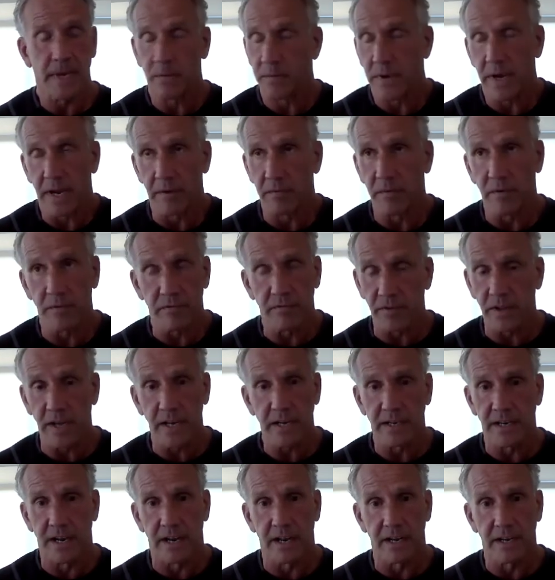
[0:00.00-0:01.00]

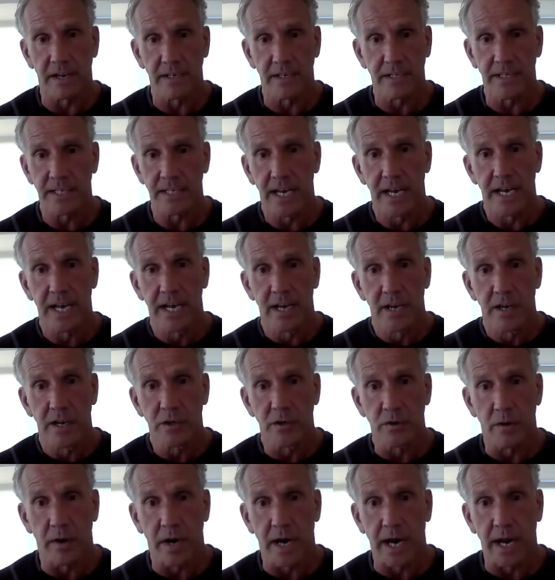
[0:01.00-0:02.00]
reflect on it.
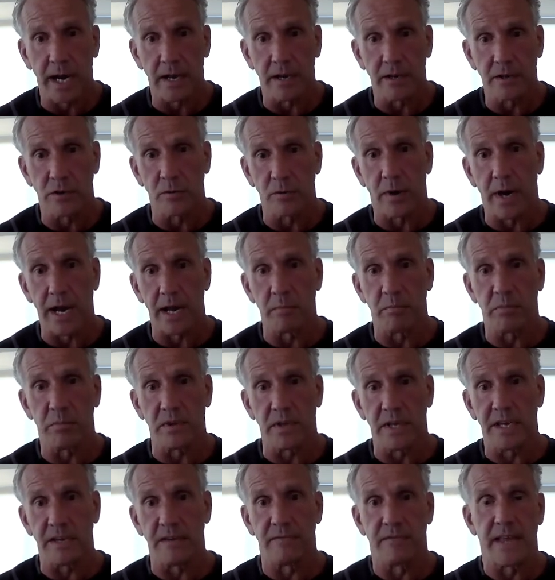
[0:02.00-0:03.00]
Do I
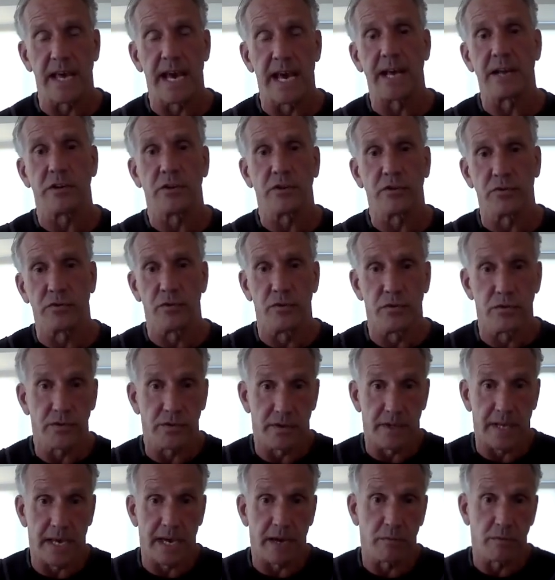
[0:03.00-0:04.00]
believe that truth
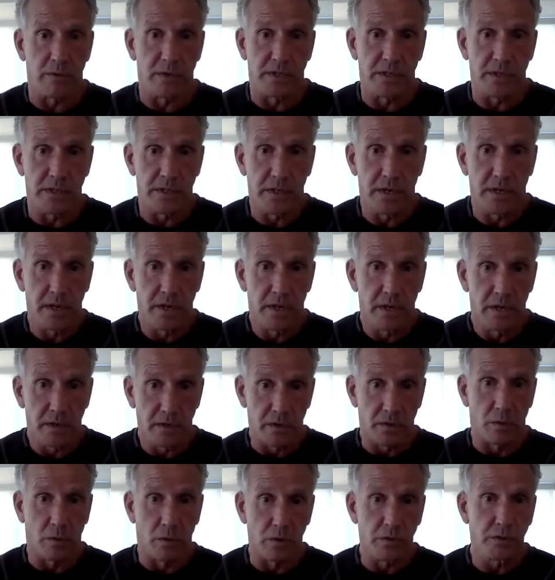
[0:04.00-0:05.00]
that was
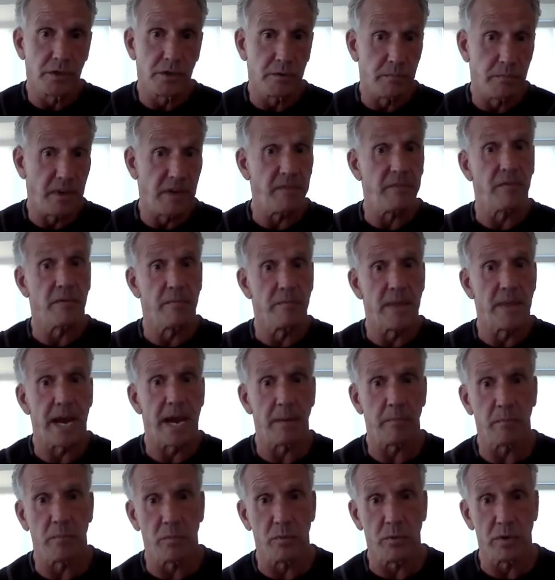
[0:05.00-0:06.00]
told to me from
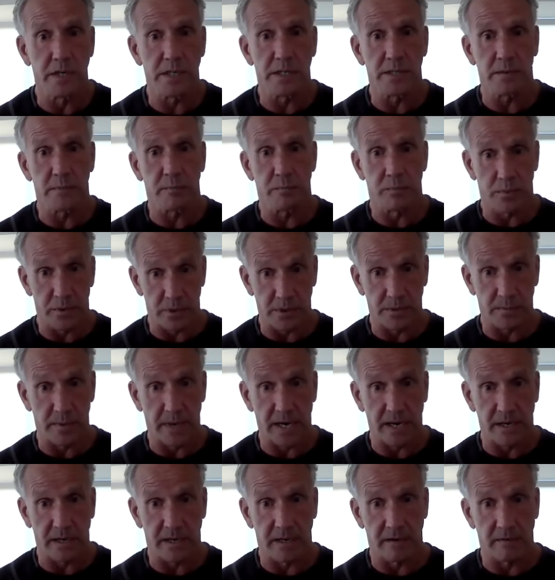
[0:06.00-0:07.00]
that
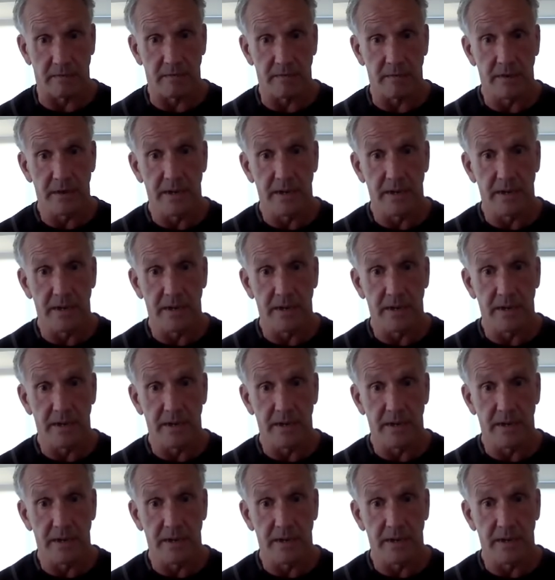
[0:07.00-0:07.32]
perspective